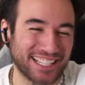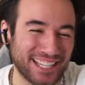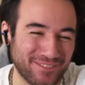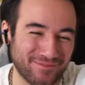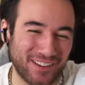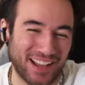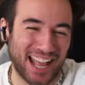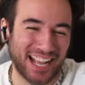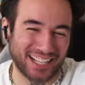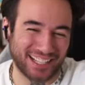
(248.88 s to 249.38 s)
it,
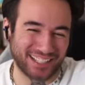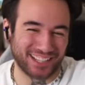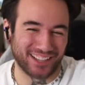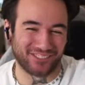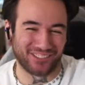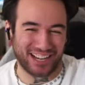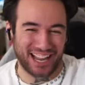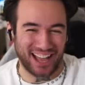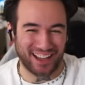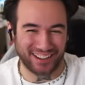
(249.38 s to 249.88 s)
but I can live
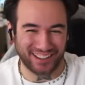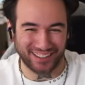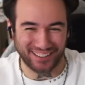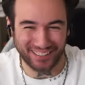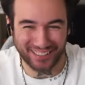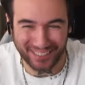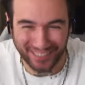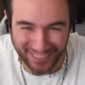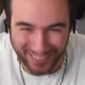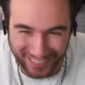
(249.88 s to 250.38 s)
without it.
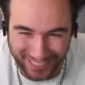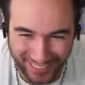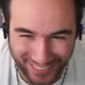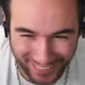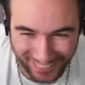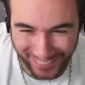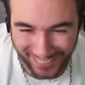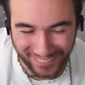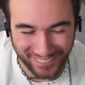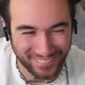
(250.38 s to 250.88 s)

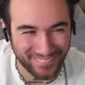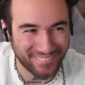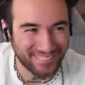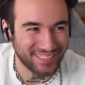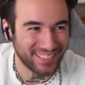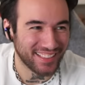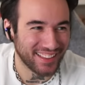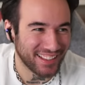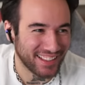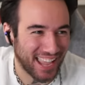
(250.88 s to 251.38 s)

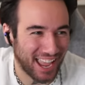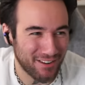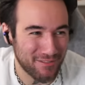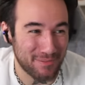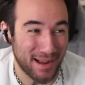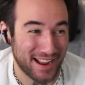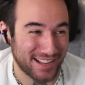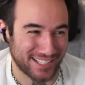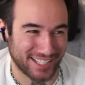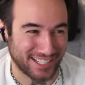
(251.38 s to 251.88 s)

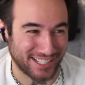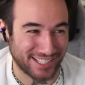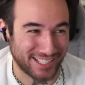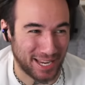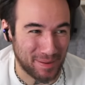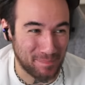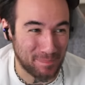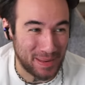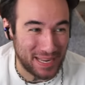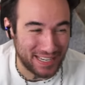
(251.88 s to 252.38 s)
Everybody's gonna say
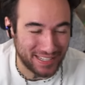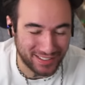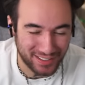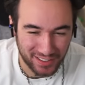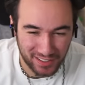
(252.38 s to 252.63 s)
B.